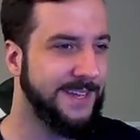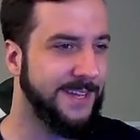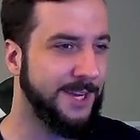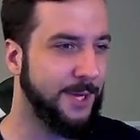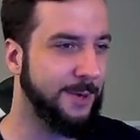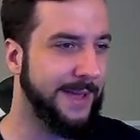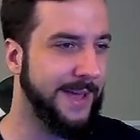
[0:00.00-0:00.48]

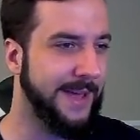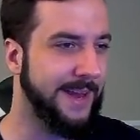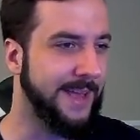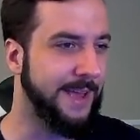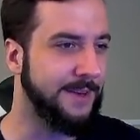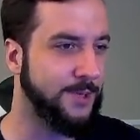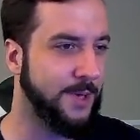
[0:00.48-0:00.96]
Gonna go ahead
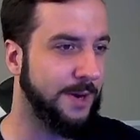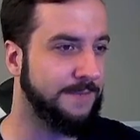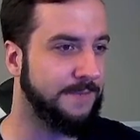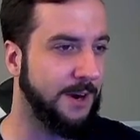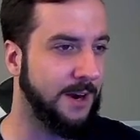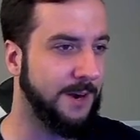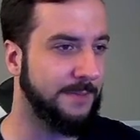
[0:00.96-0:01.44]
and try to
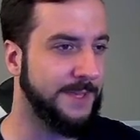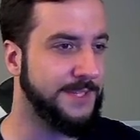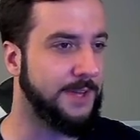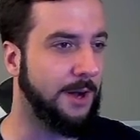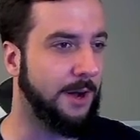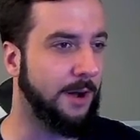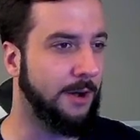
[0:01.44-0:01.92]
farm
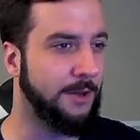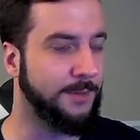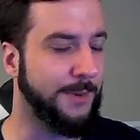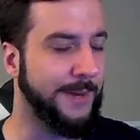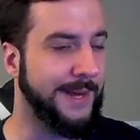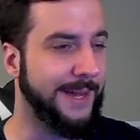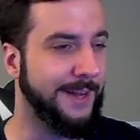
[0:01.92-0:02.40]
this all the
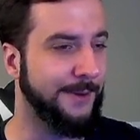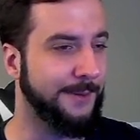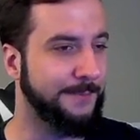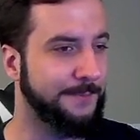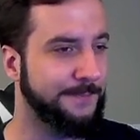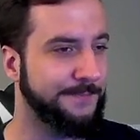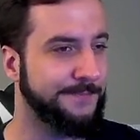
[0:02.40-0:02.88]
way down.